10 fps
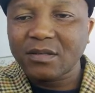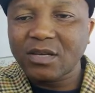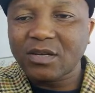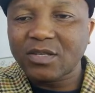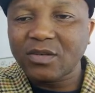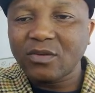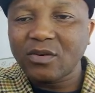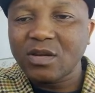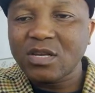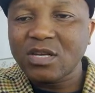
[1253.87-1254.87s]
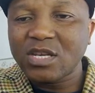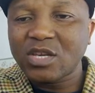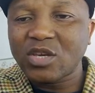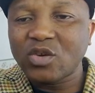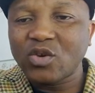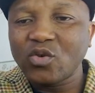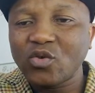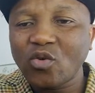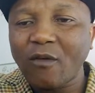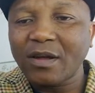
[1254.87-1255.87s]
equal to dq
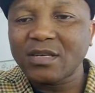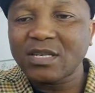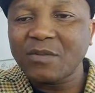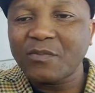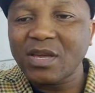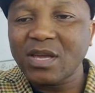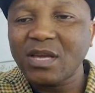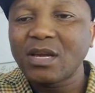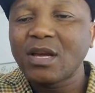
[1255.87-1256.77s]
over dp,